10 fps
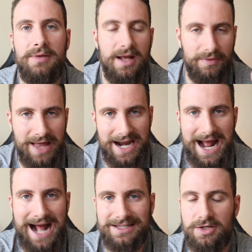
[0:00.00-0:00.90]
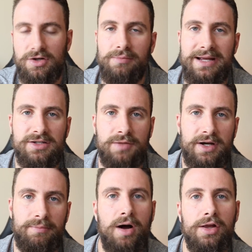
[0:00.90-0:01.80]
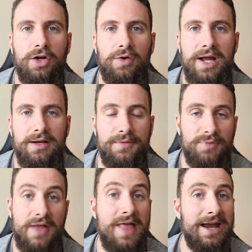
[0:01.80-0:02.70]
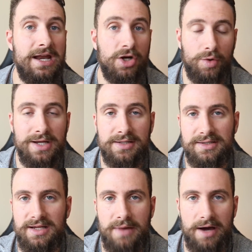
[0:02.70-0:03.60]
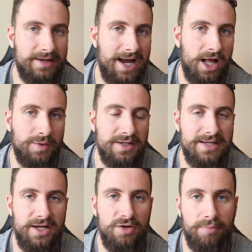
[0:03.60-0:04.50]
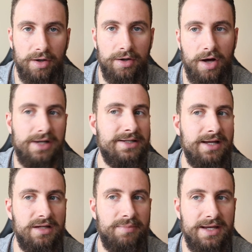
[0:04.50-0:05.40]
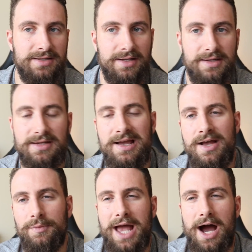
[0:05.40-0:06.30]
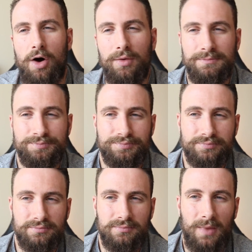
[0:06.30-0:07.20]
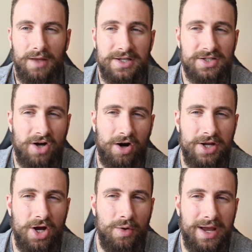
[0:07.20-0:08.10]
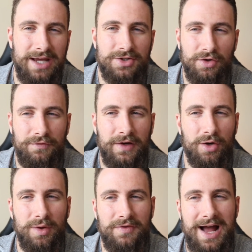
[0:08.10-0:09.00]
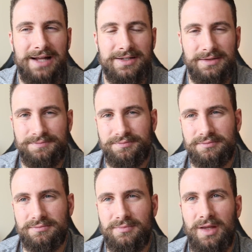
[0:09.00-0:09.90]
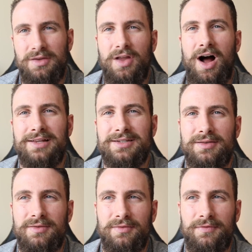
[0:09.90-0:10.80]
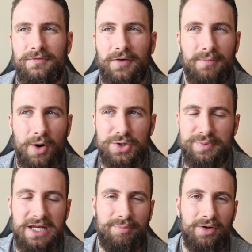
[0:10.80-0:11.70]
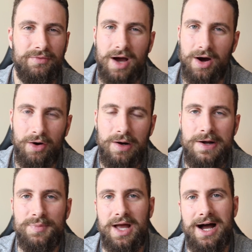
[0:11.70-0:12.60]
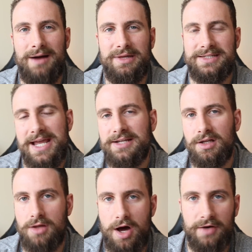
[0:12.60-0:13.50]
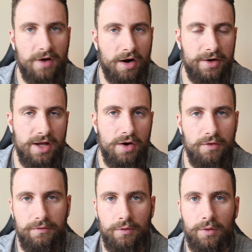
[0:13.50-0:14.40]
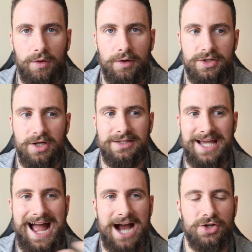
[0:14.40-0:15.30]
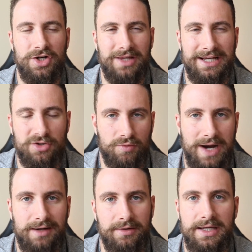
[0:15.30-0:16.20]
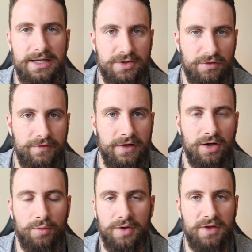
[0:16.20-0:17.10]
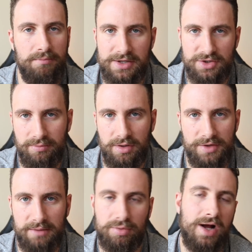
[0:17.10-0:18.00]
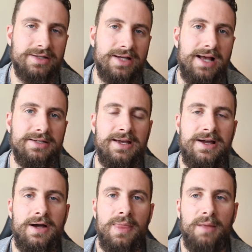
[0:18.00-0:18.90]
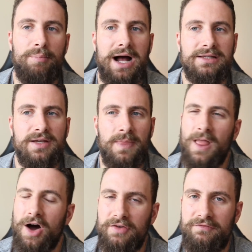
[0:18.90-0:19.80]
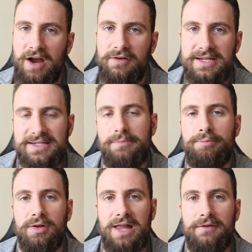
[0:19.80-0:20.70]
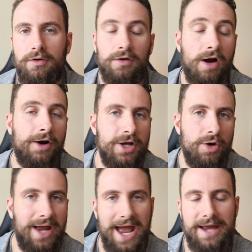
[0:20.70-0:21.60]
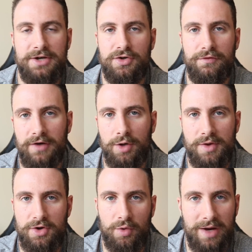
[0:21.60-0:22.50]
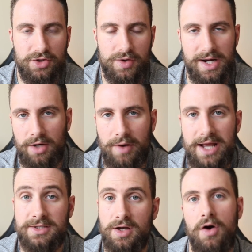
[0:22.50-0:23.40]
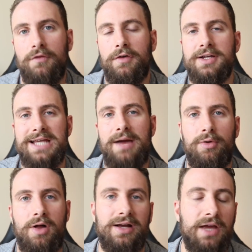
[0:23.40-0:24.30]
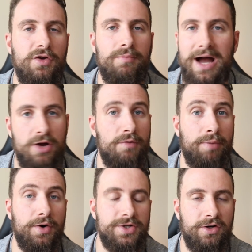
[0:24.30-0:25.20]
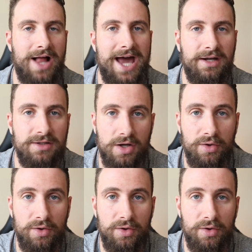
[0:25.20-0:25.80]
that adds to your basal metabolic rate, and that increases the amount of calories that you burn on a daily basis. Now, does cardio interfere with that? Not for most people, no. It takes a lot of cardio to actually directly interfere with the muscle building process. But on a very simple level, cardio can interfere with your weight training, right? So for example, I'll give you my own personal anecdote